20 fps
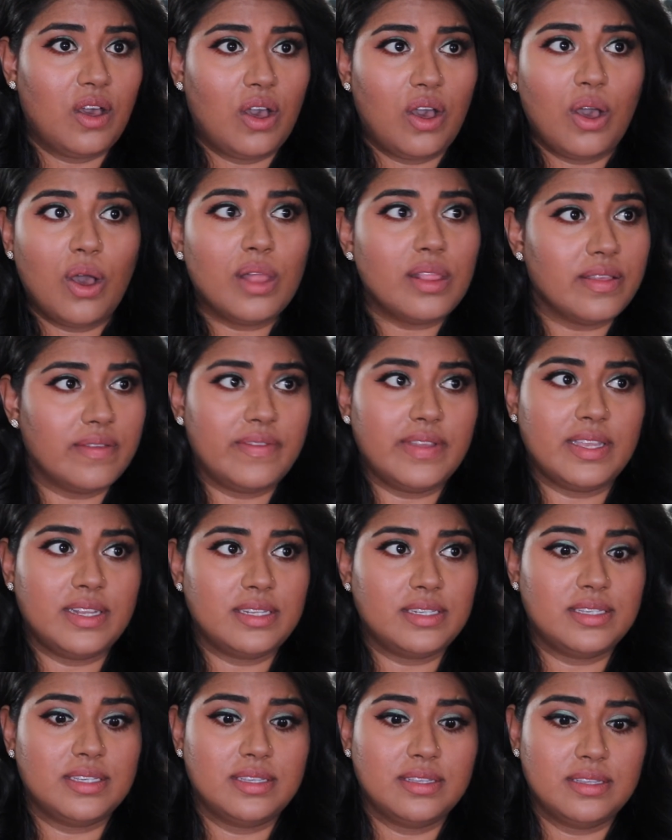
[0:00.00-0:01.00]
All of
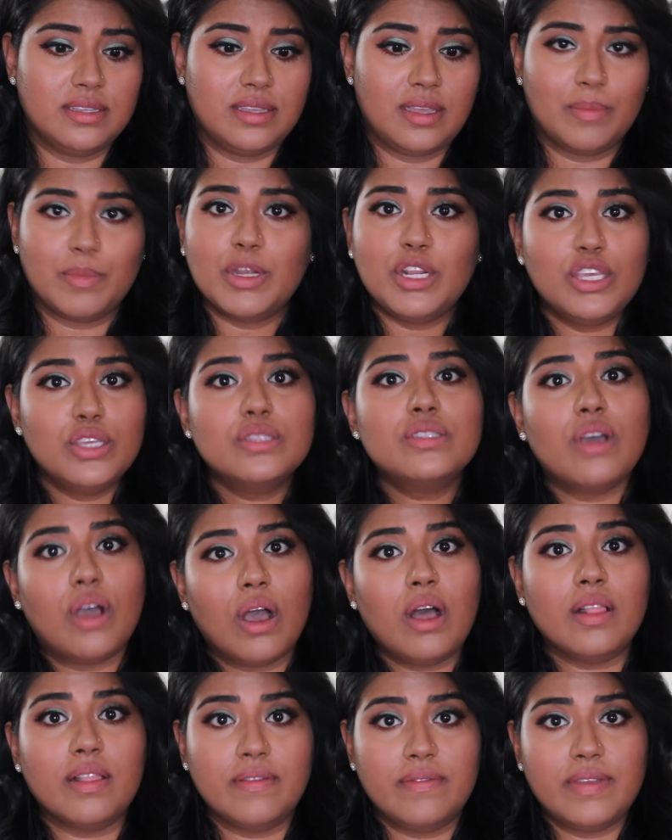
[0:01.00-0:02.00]
it. I'm going to use
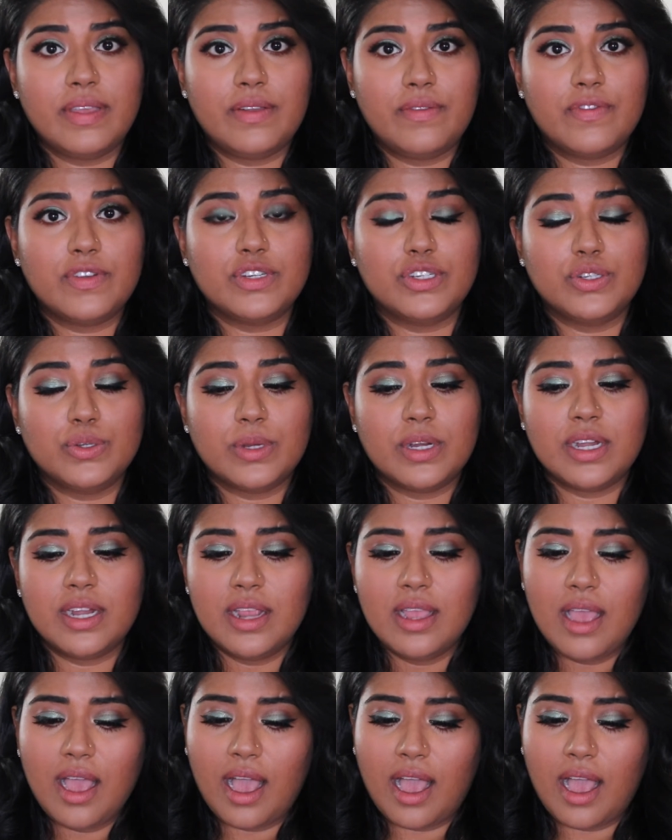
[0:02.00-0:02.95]
all of it for sure.